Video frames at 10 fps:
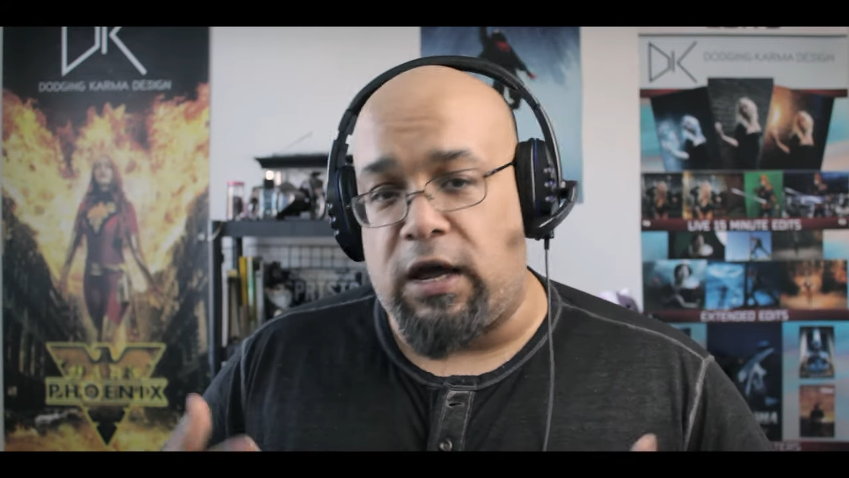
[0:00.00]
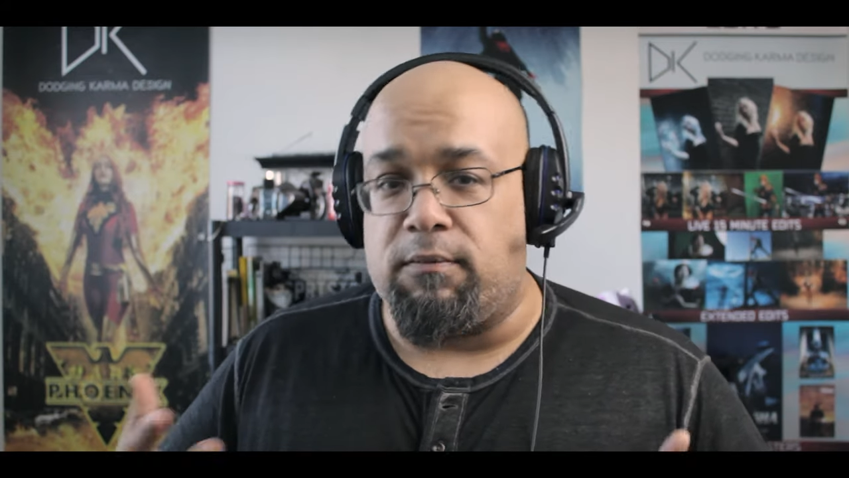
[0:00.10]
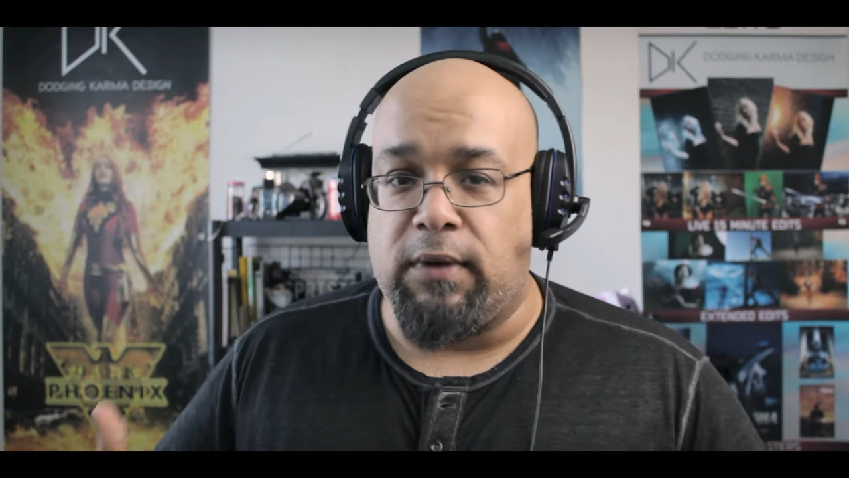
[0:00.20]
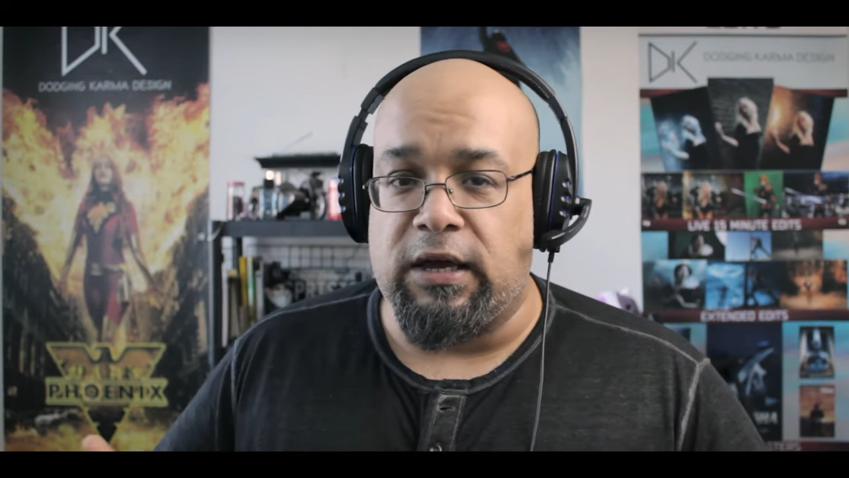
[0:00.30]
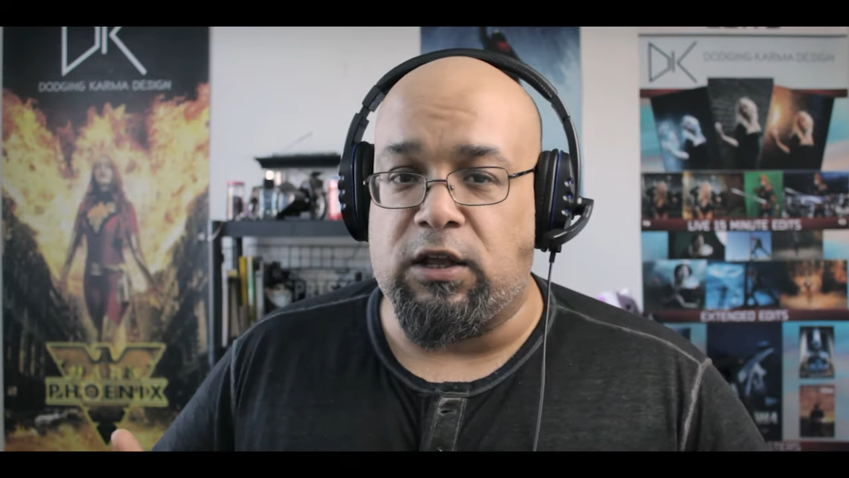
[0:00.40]

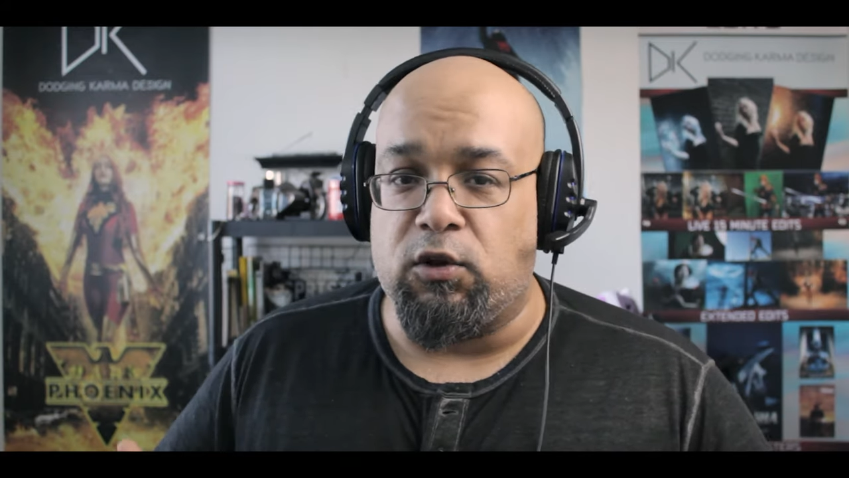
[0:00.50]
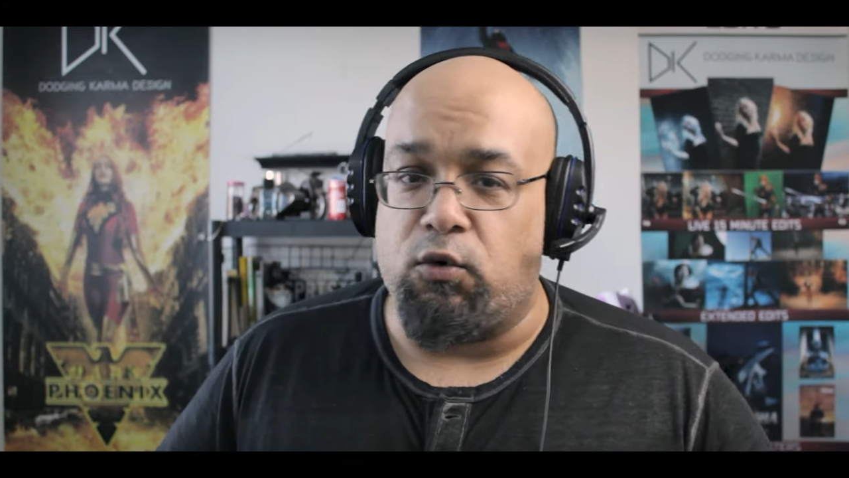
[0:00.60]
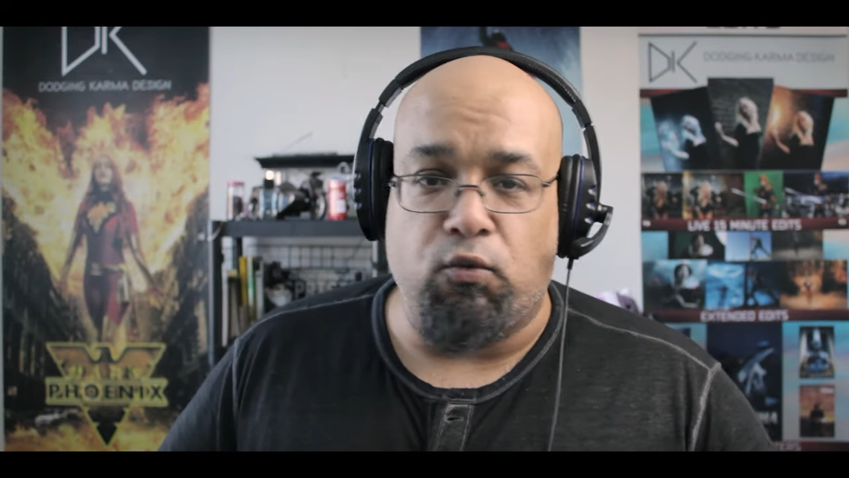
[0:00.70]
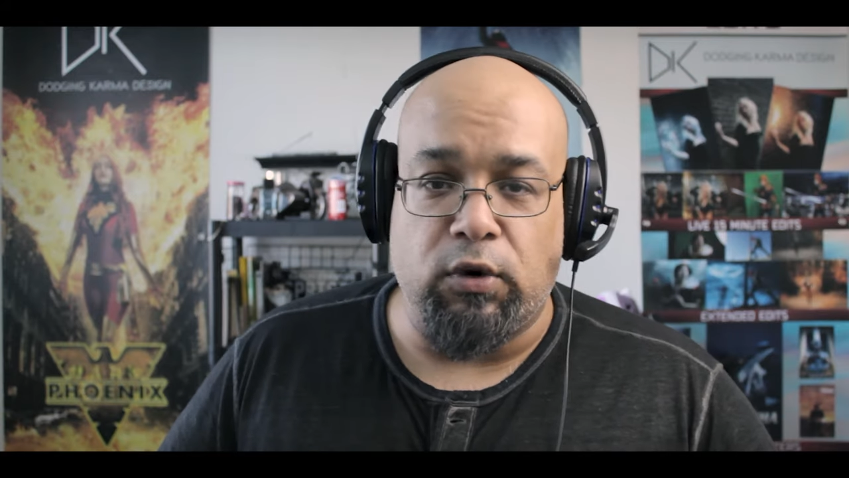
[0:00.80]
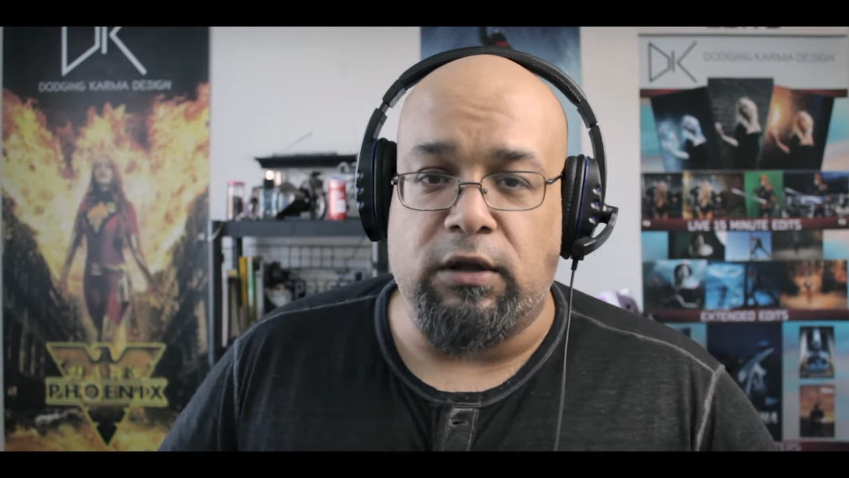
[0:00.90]
and make it
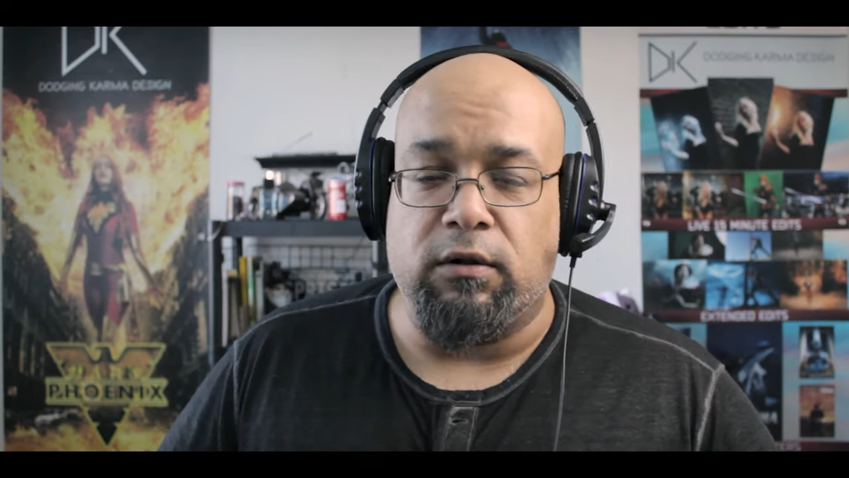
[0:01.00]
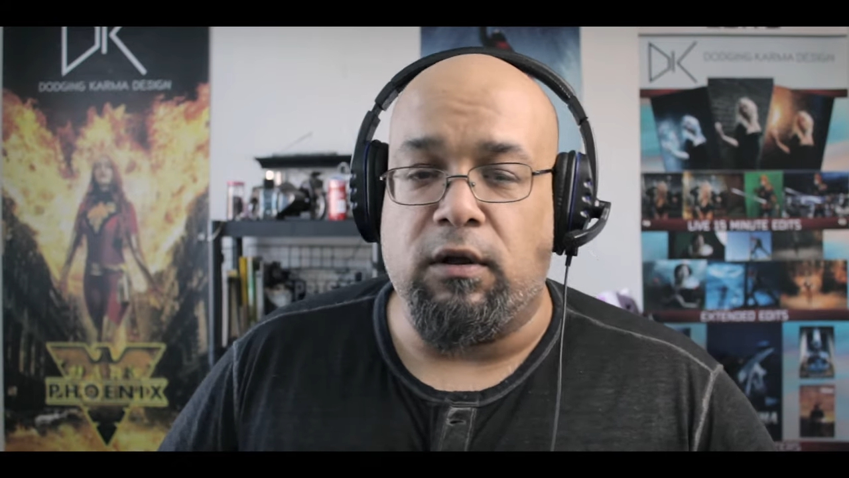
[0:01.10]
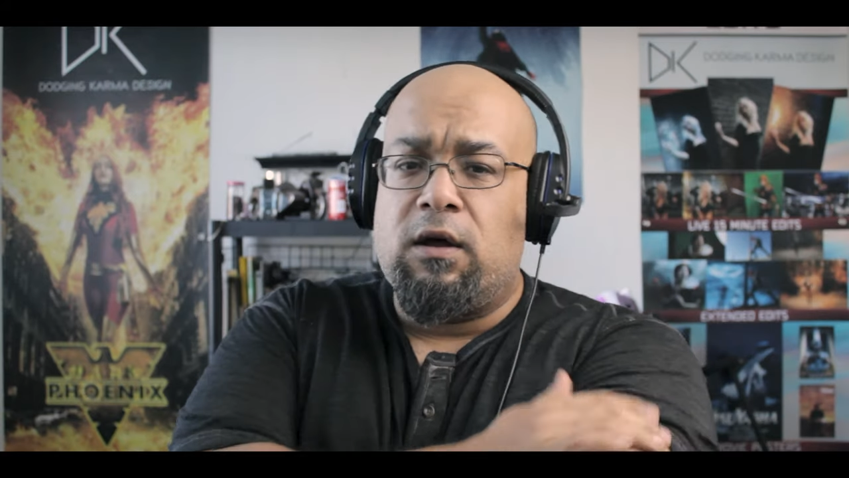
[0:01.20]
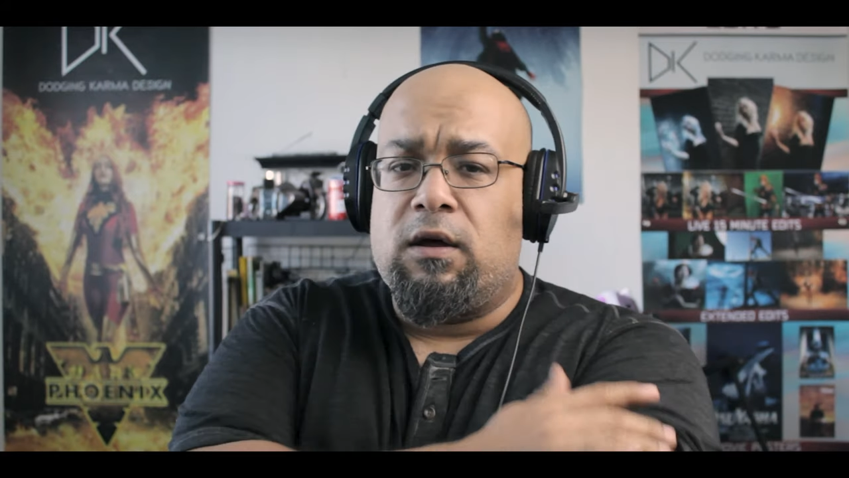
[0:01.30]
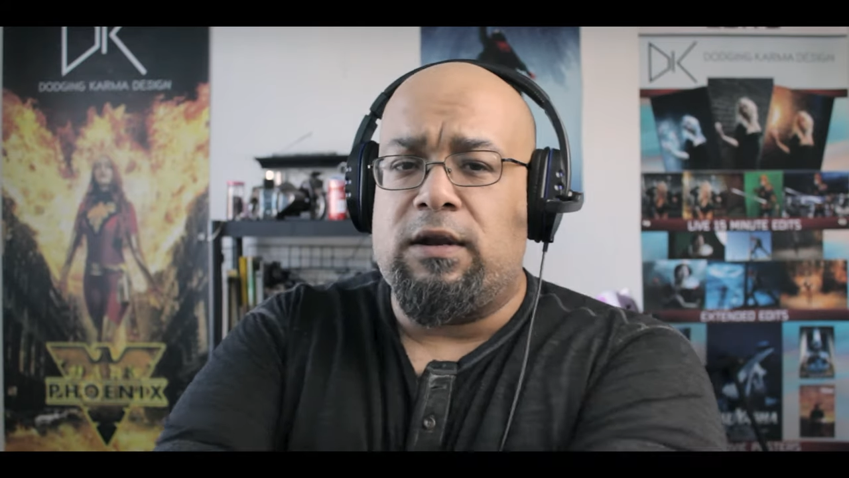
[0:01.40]
look real.